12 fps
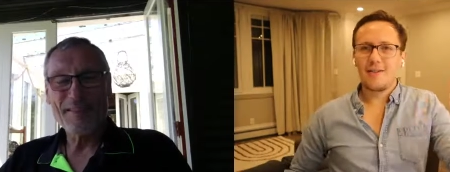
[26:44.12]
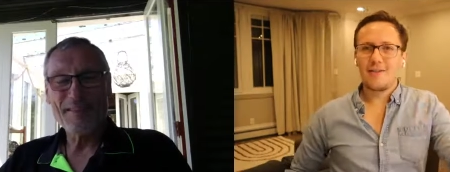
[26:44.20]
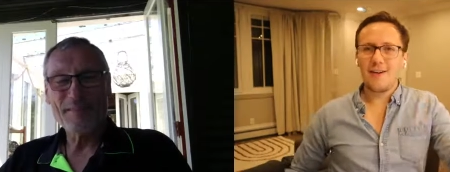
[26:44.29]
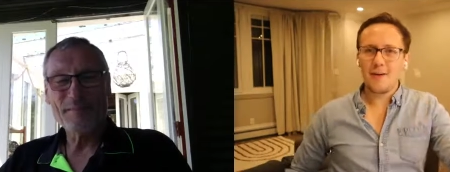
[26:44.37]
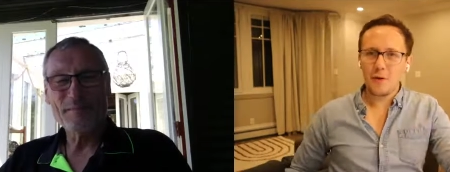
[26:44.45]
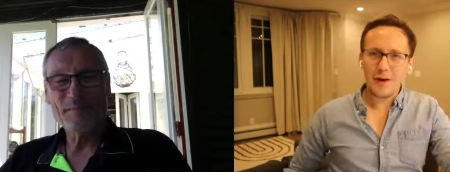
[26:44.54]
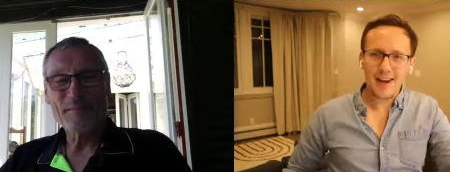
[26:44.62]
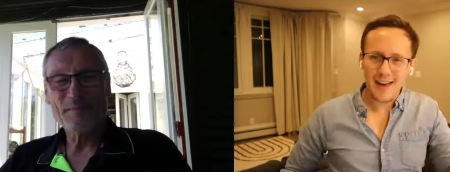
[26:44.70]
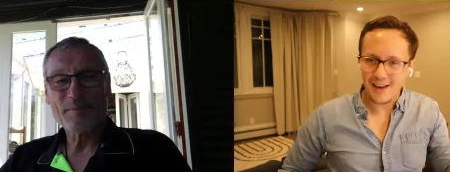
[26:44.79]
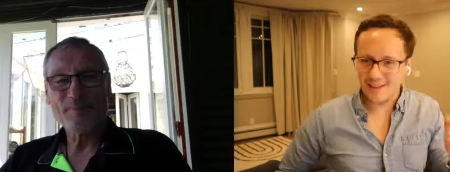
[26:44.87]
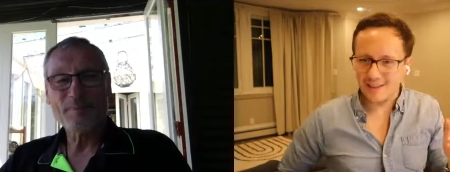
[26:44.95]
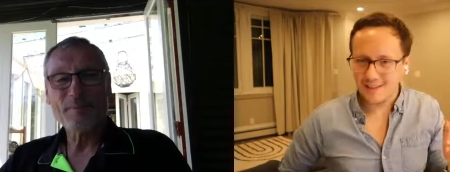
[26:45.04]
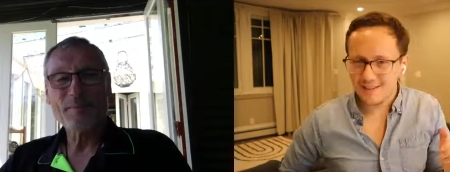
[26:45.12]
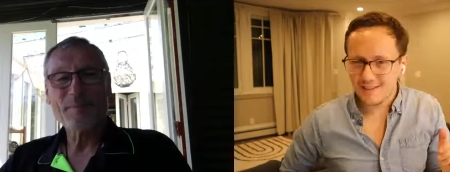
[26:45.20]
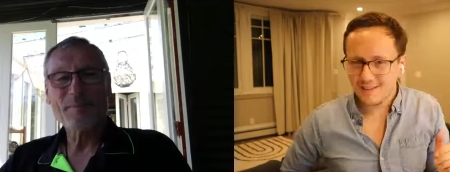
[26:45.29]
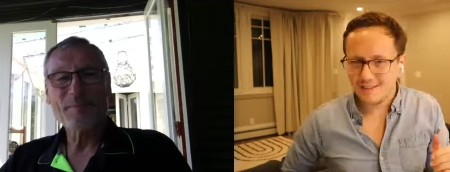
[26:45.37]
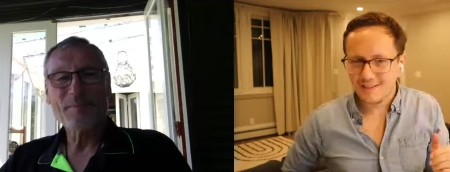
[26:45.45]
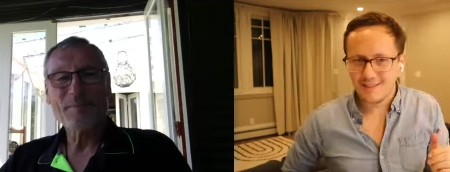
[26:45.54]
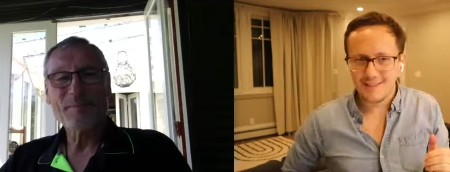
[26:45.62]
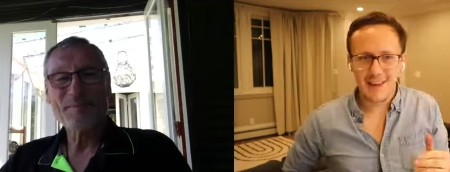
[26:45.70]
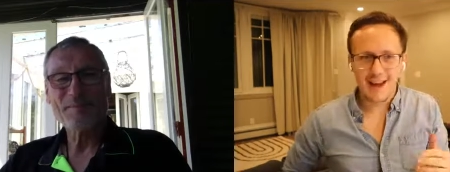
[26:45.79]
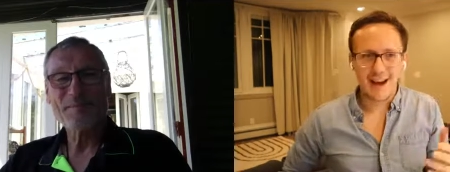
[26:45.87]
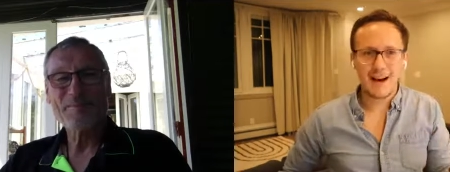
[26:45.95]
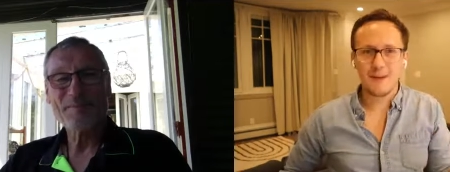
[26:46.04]
Speaker 1: for everyone else,
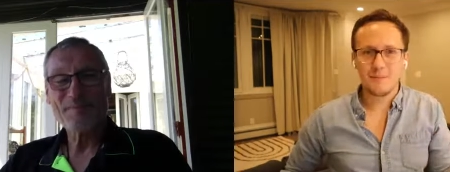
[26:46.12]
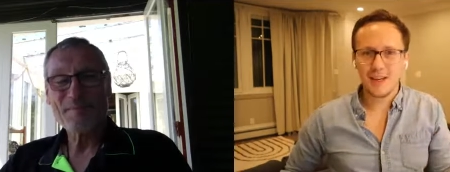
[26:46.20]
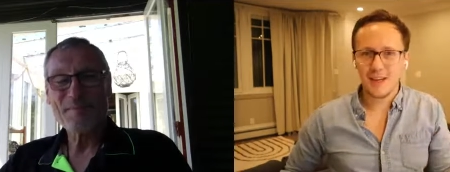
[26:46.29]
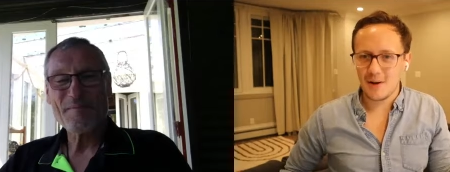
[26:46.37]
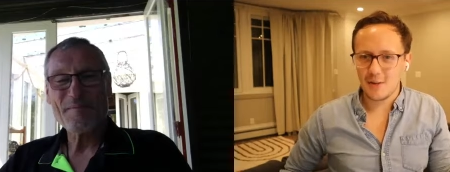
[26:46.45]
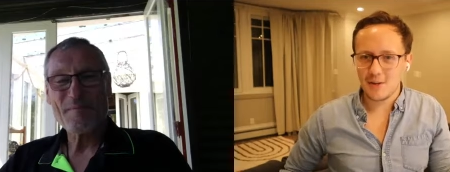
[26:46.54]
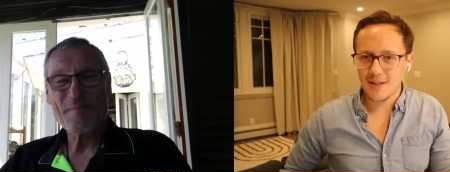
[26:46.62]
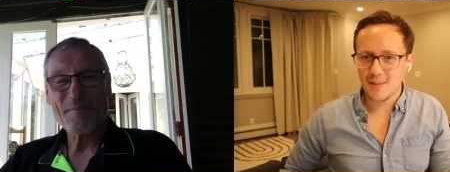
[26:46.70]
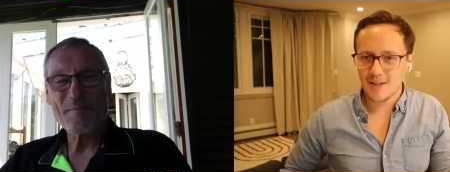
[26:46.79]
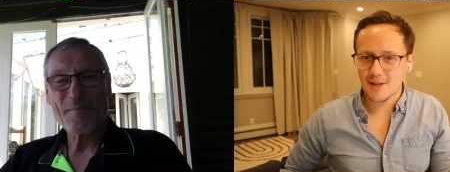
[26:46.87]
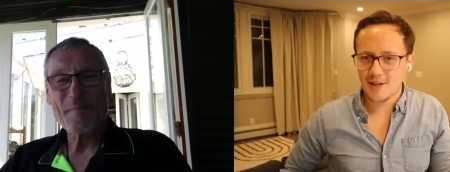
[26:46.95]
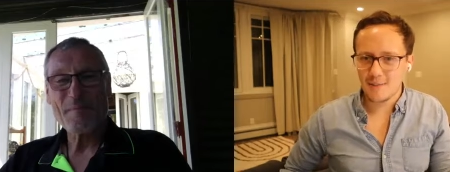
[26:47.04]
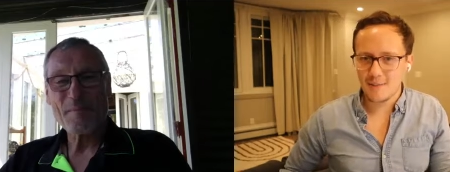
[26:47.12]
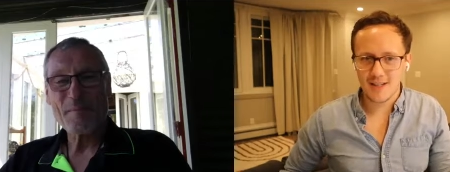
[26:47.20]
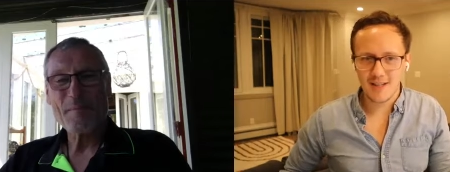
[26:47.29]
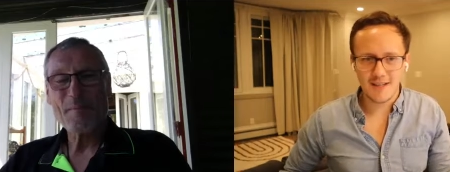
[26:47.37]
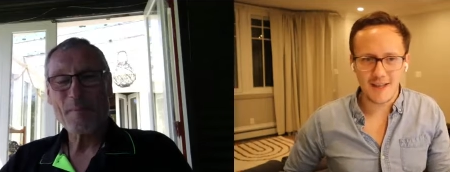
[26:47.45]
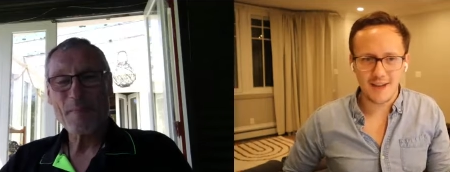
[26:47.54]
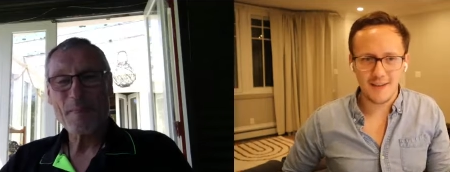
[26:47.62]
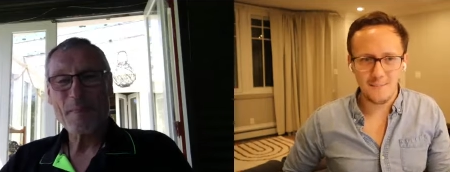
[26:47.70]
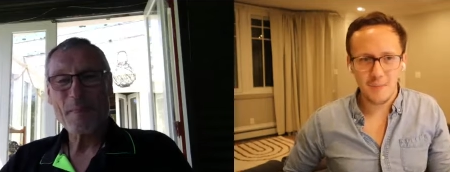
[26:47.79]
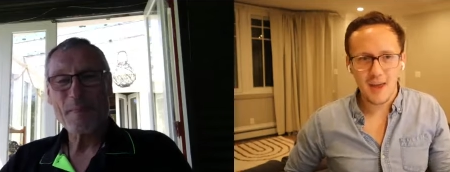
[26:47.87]
um, yeah, that was episode number 16.